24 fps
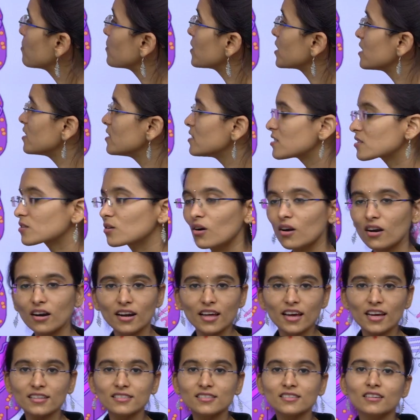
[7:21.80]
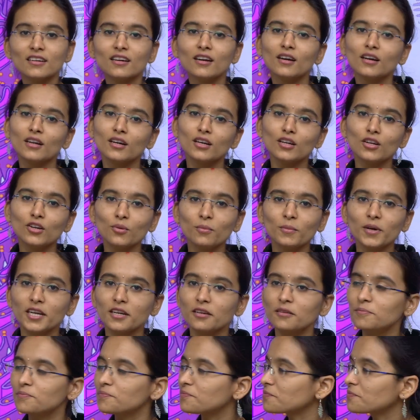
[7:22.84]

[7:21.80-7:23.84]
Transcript: is called as lumen.